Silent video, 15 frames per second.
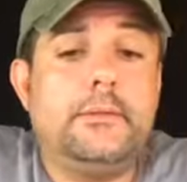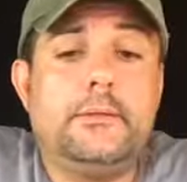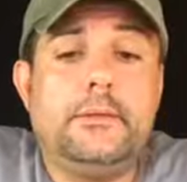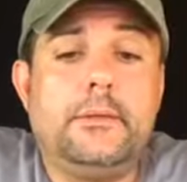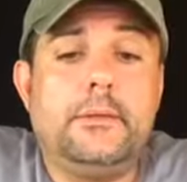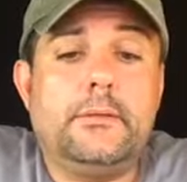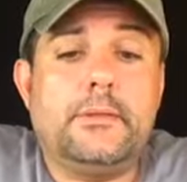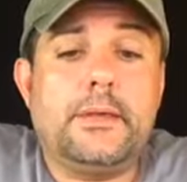
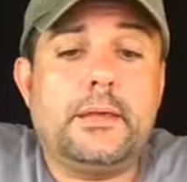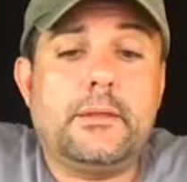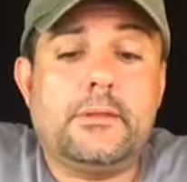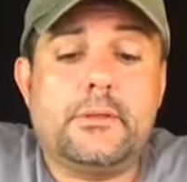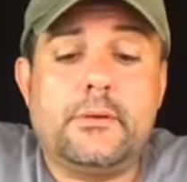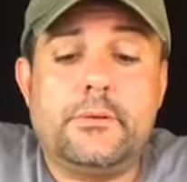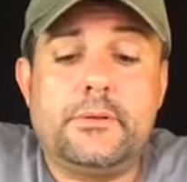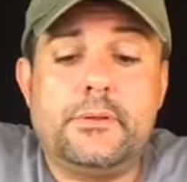you know, that is
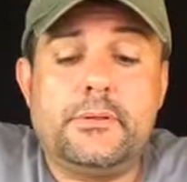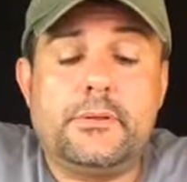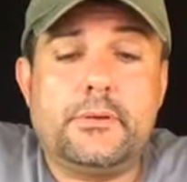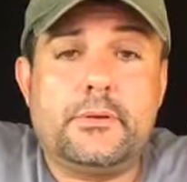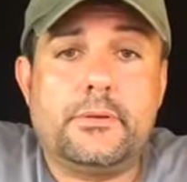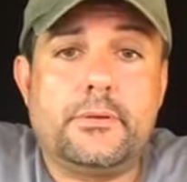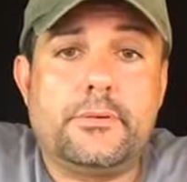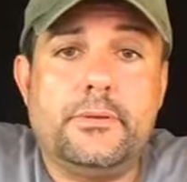going to
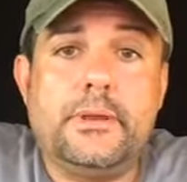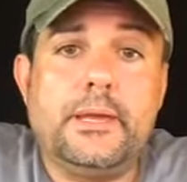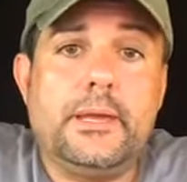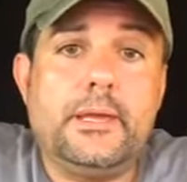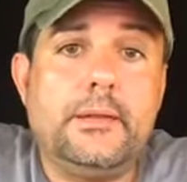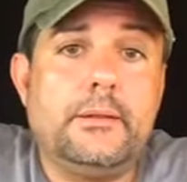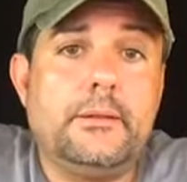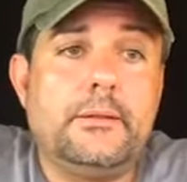
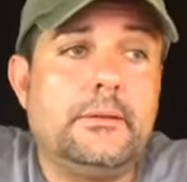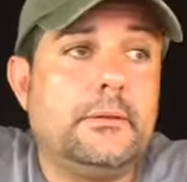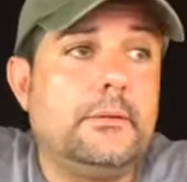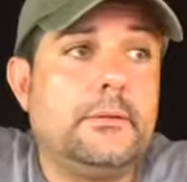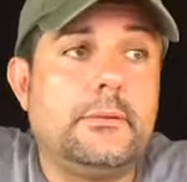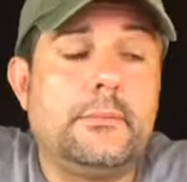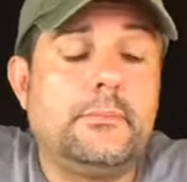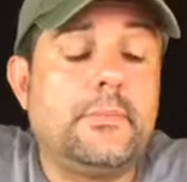create an
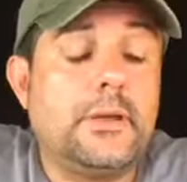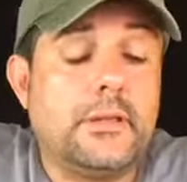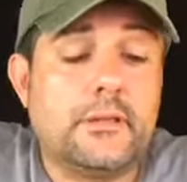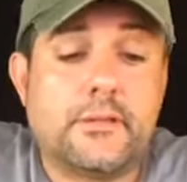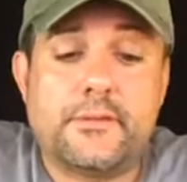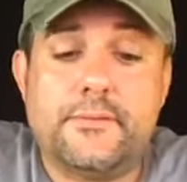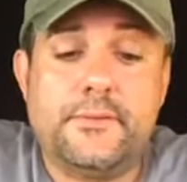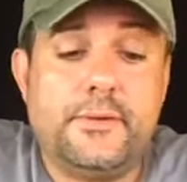
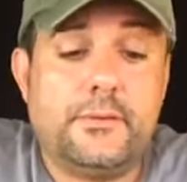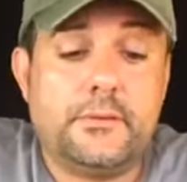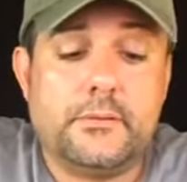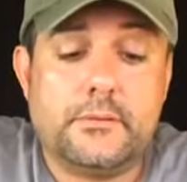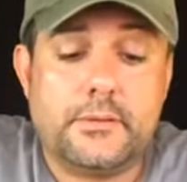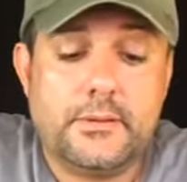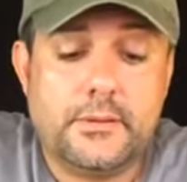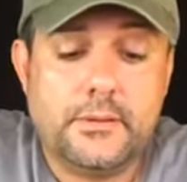immense
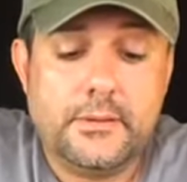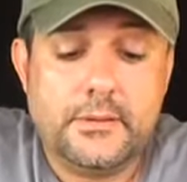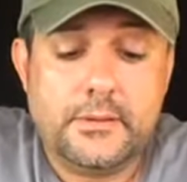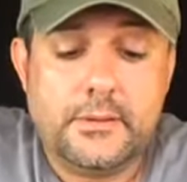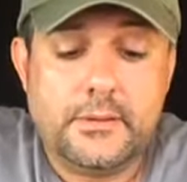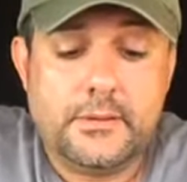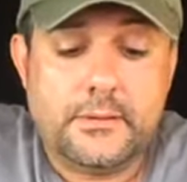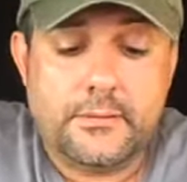field
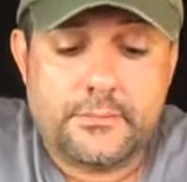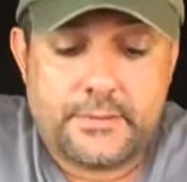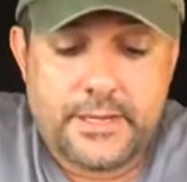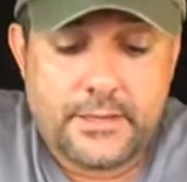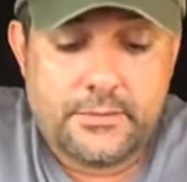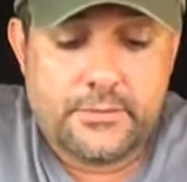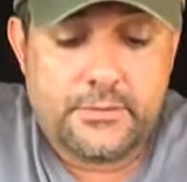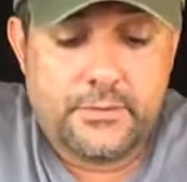
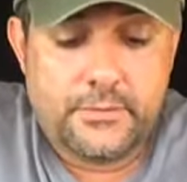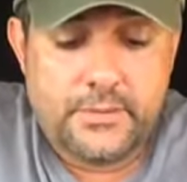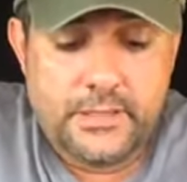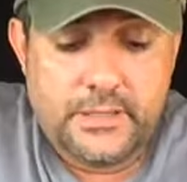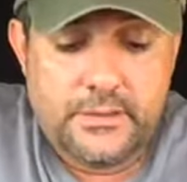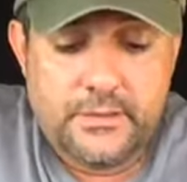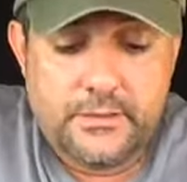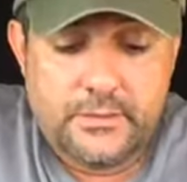around you,
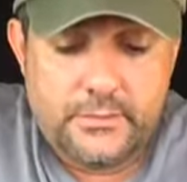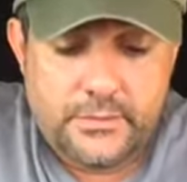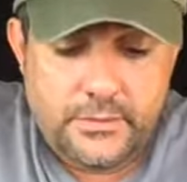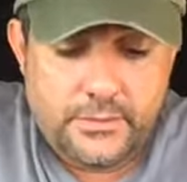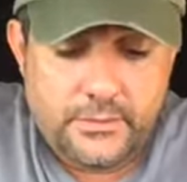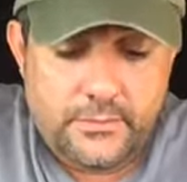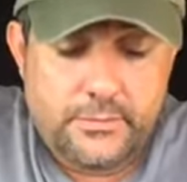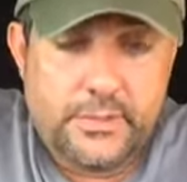in you, and
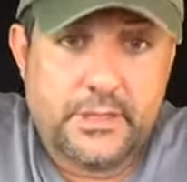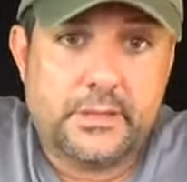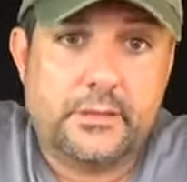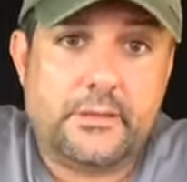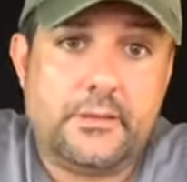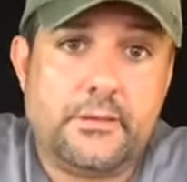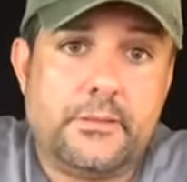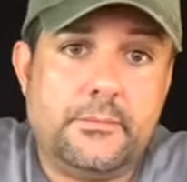your
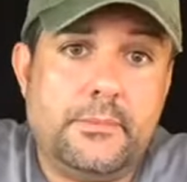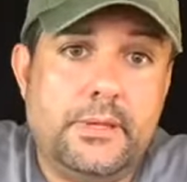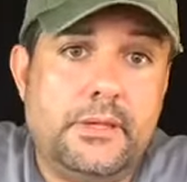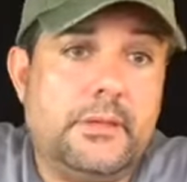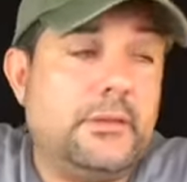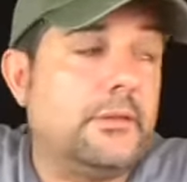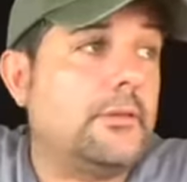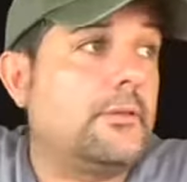
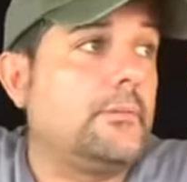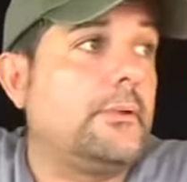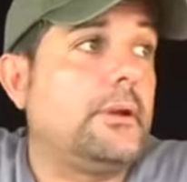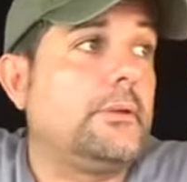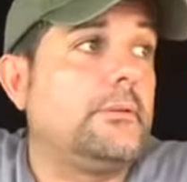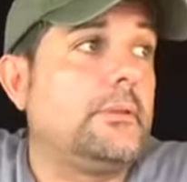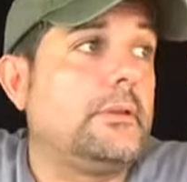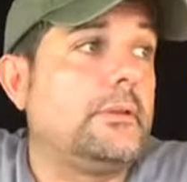immediate
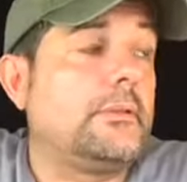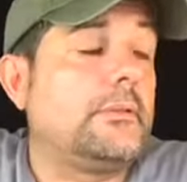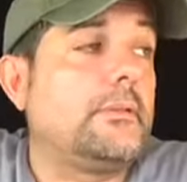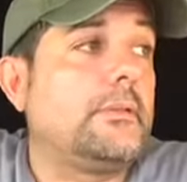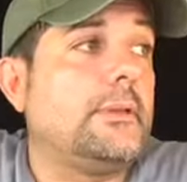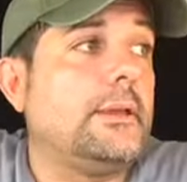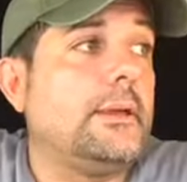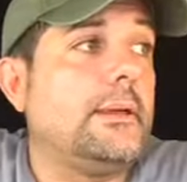surroundings.
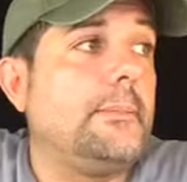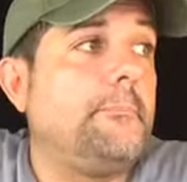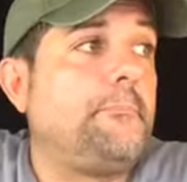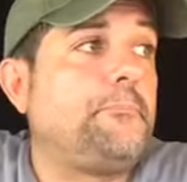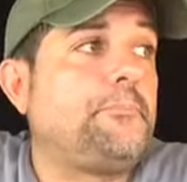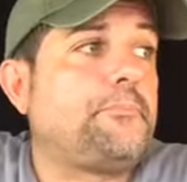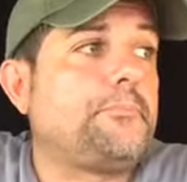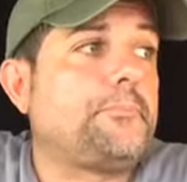And
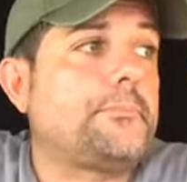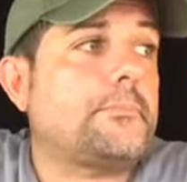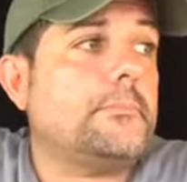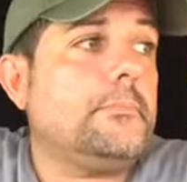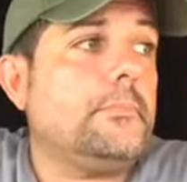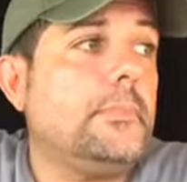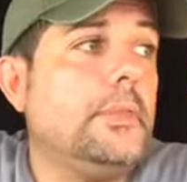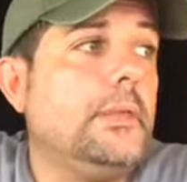
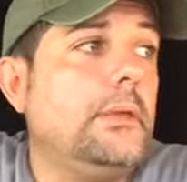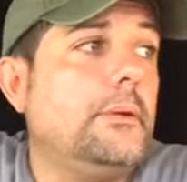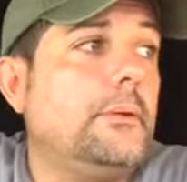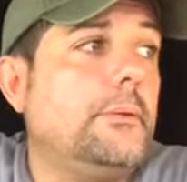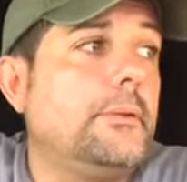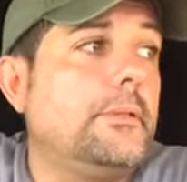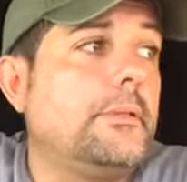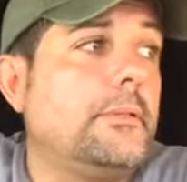you
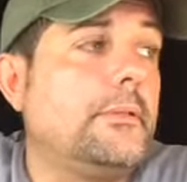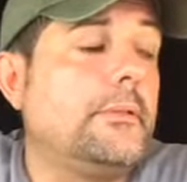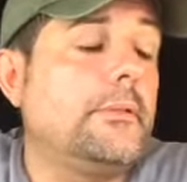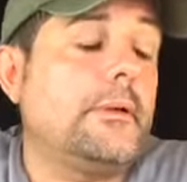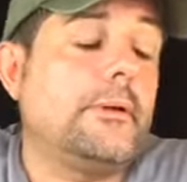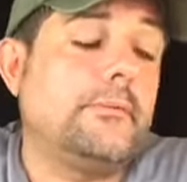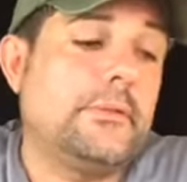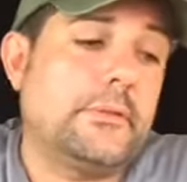know, it's
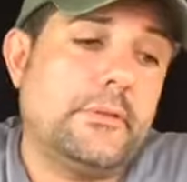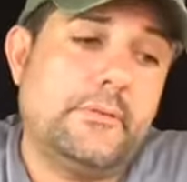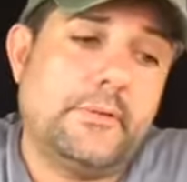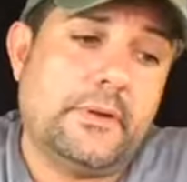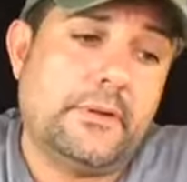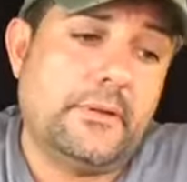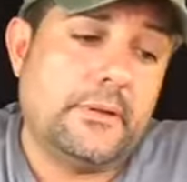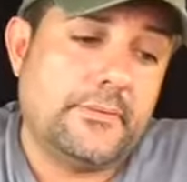obviously
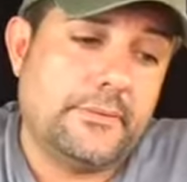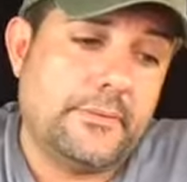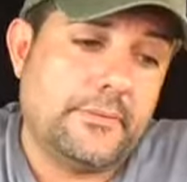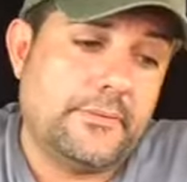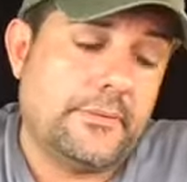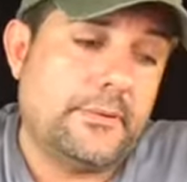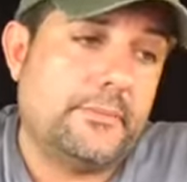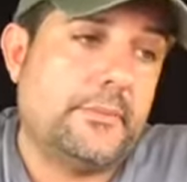very different
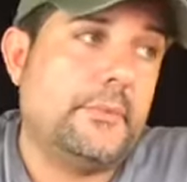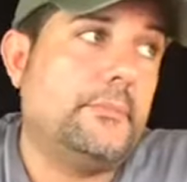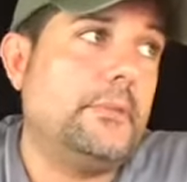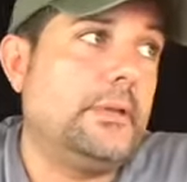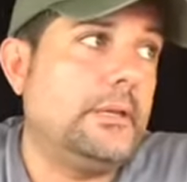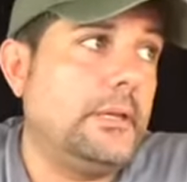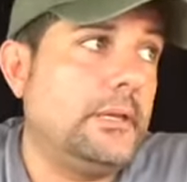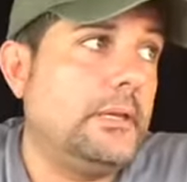from the
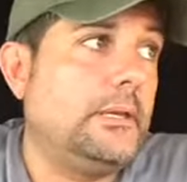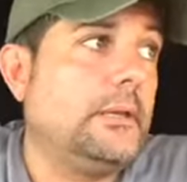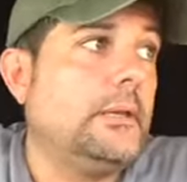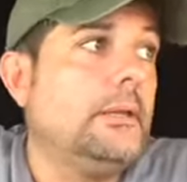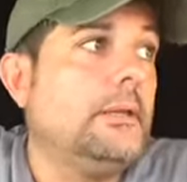mini.